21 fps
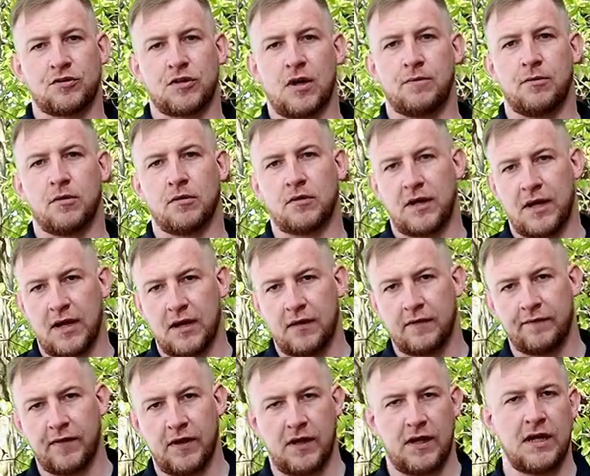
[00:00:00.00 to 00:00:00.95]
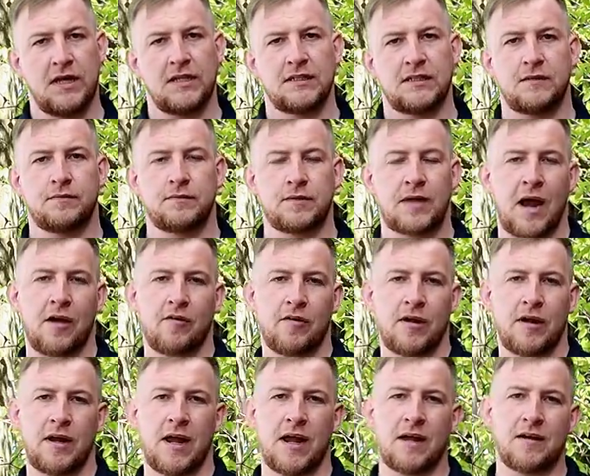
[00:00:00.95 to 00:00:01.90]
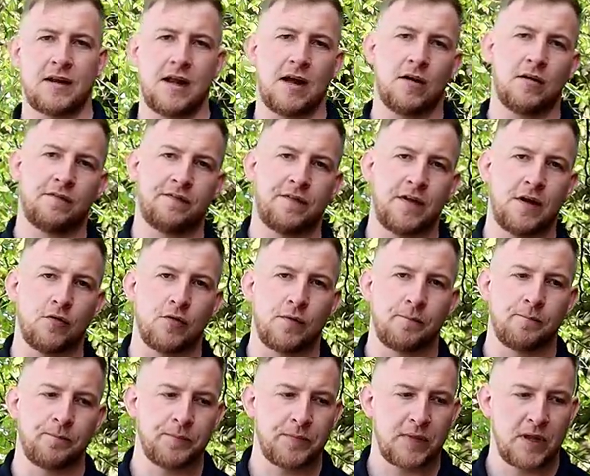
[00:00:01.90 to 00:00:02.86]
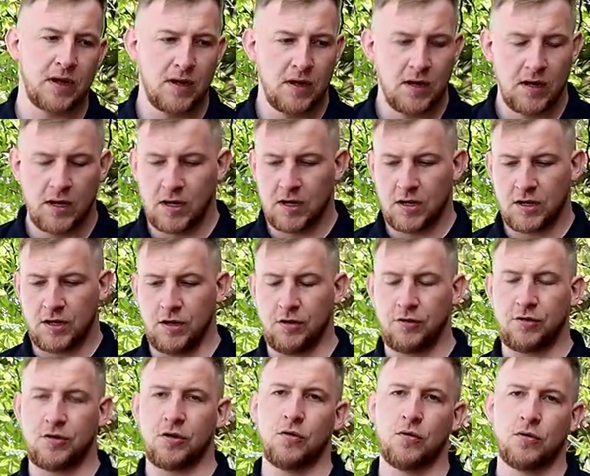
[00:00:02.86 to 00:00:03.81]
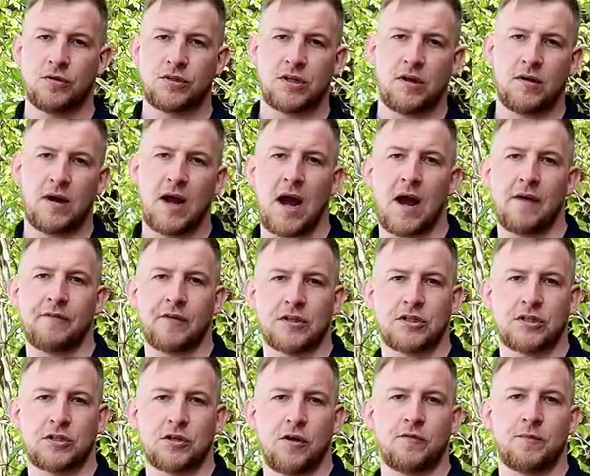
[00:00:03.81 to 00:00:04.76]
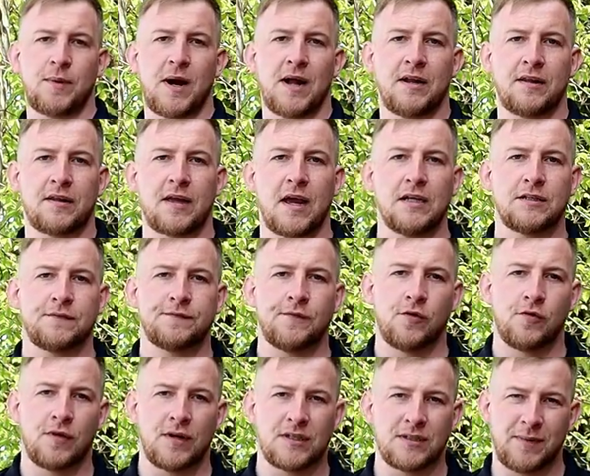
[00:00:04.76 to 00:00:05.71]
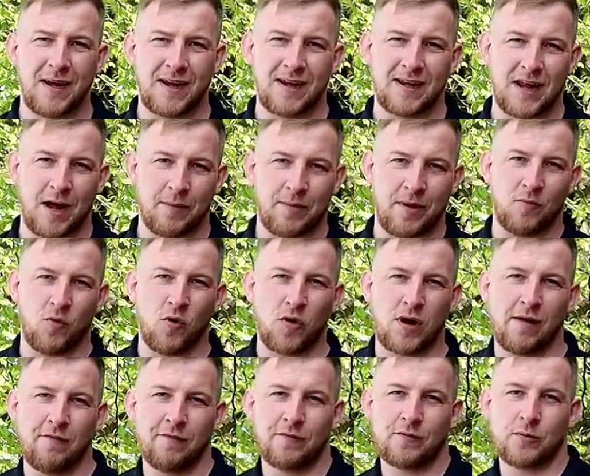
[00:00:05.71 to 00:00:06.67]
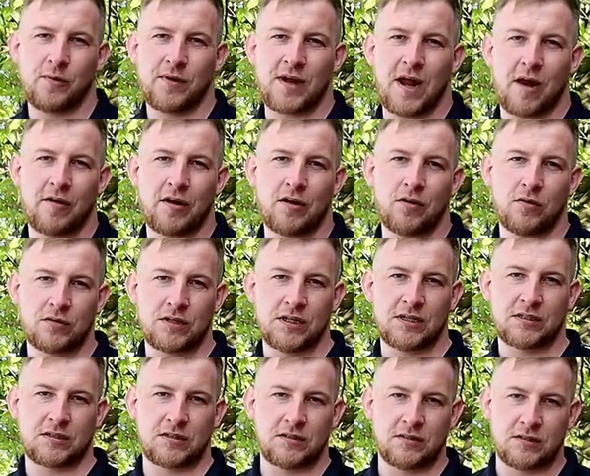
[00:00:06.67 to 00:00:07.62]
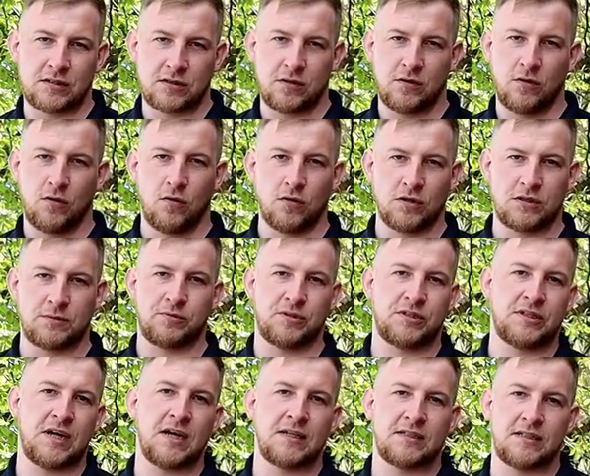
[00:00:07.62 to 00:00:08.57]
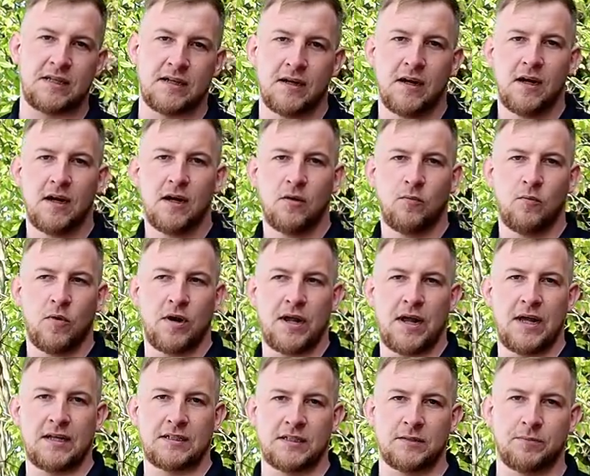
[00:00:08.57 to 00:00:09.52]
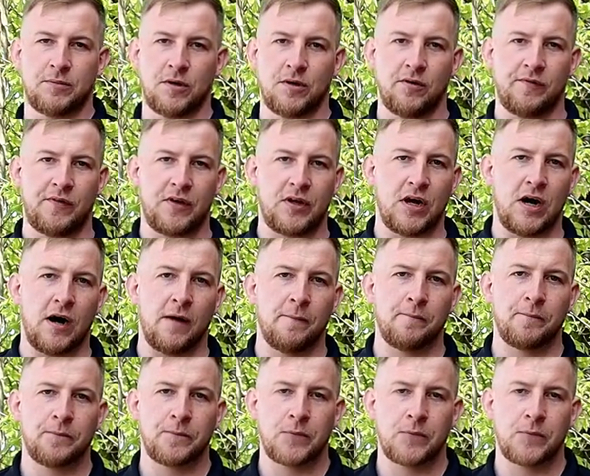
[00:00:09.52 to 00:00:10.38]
strap on here for easy carrying in and out of the field. You do also have a soft padded case for it to make it that bit more comfortable in carrying long distance or to protect it when it is in the boot of your car.